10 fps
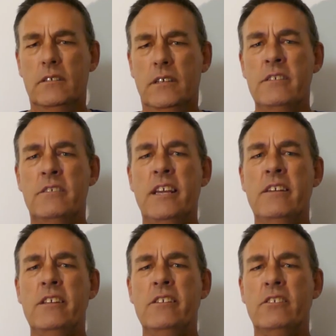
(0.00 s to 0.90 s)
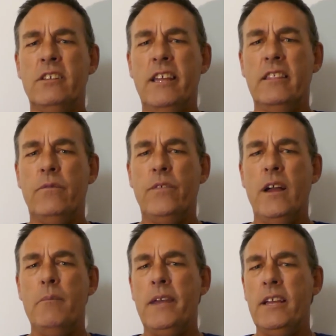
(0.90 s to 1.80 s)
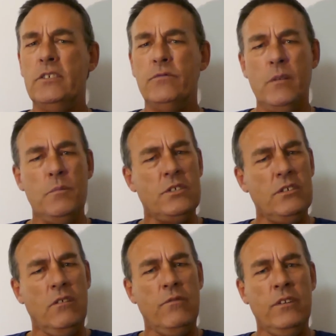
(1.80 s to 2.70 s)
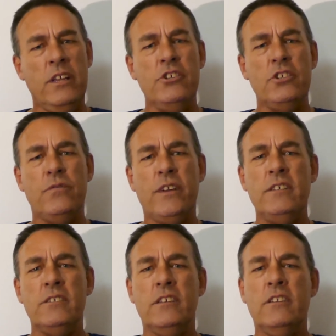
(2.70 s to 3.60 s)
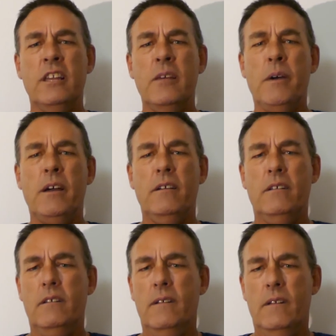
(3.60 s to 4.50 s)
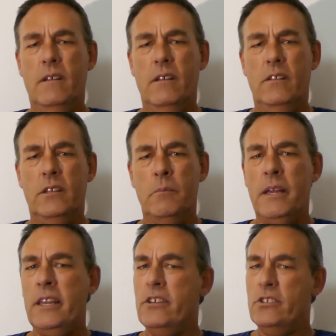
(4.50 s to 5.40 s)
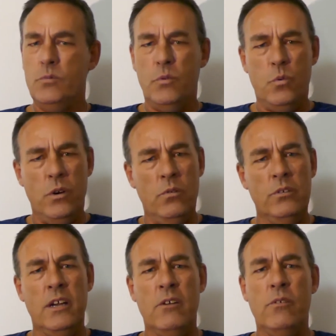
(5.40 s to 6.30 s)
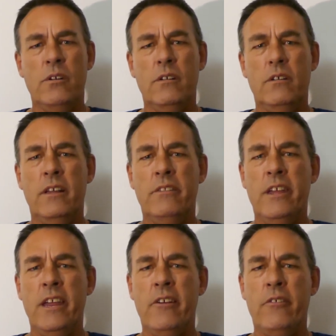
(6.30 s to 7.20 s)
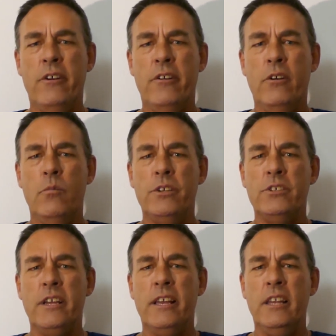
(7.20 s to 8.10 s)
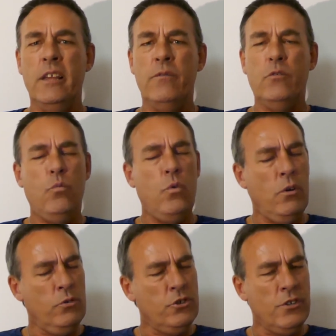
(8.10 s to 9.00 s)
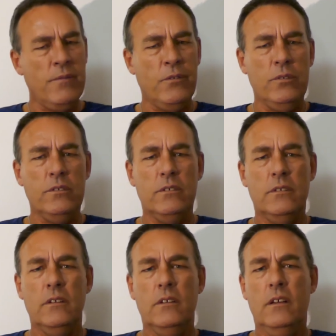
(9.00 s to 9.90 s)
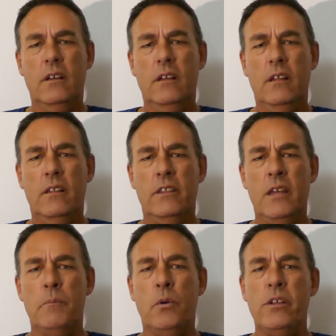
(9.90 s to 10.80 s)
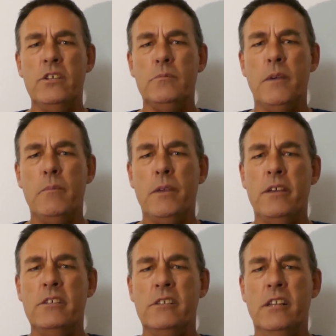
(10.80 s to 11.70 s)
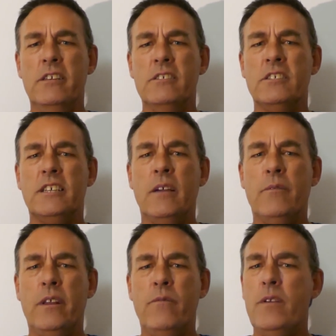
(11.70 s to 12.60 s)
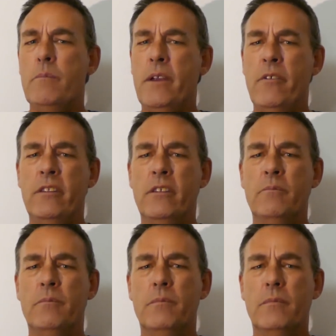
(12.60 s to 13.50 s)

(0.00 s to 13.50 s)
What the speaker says: Intending to take the farmhouse for himself, Lynch faced a dilemma. The Mulligans were well known, and the area in which they lived well travelled. Their bodies may be easily discovered if he buried them.